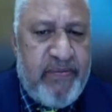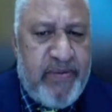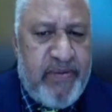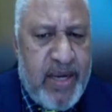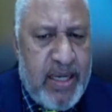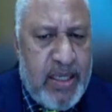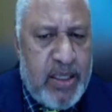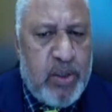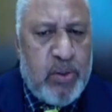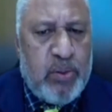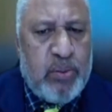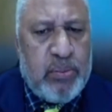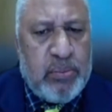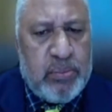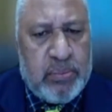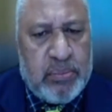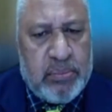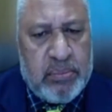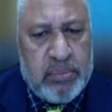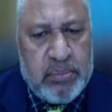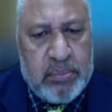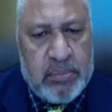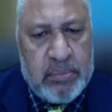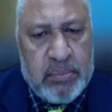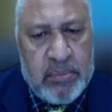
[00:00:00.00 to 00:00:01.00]
value
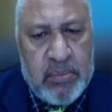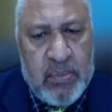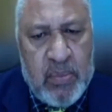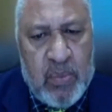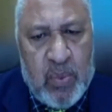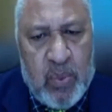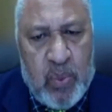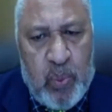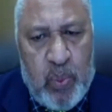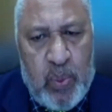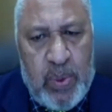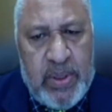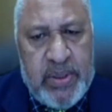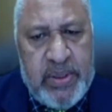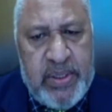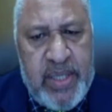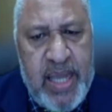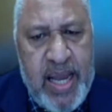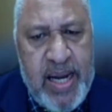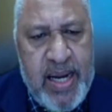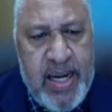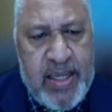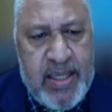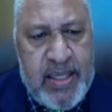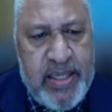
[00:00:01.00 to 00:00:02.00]
will
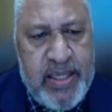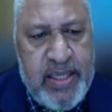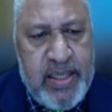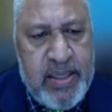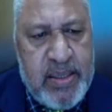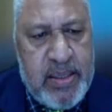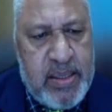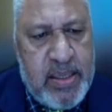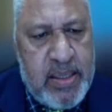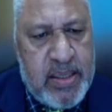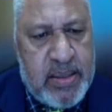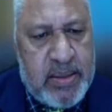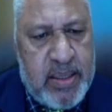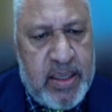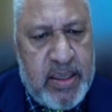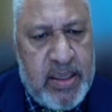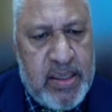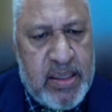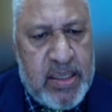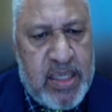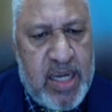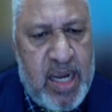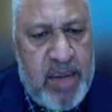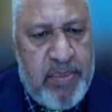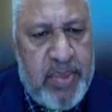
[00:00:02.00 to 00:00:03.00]
directly increase the